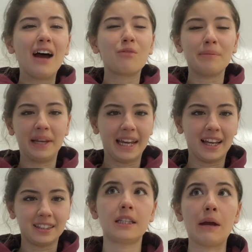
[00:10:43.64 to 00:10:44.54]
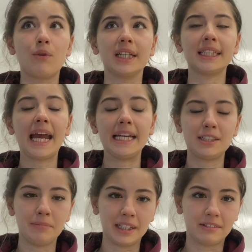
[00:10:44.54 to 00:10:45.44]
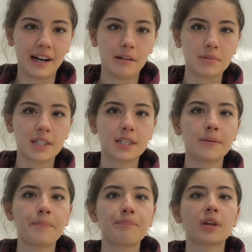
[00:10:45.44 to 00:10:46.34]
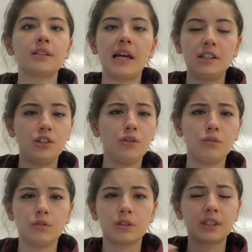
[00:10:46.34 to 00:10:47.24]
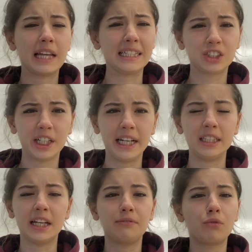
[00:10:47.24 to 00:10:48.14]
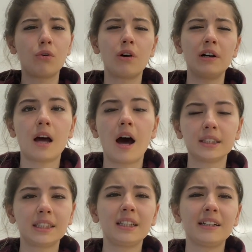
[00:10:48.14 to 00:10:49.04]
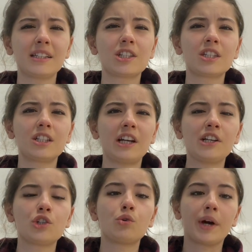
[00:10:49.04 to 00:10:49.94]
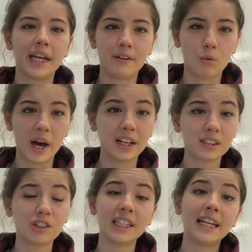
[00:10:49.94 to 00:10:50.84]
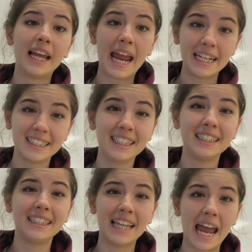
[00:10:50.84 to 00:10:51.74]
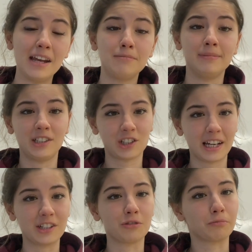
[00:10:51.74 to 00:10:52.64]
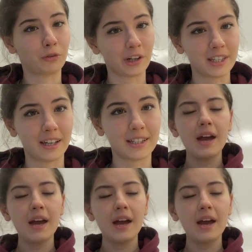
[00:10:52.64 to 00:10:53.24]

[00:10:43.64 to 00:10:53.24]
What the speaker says: We began day 1, 80 milligrams. Day 2, day 3, day 4, until it stretched to a 180-day medication process.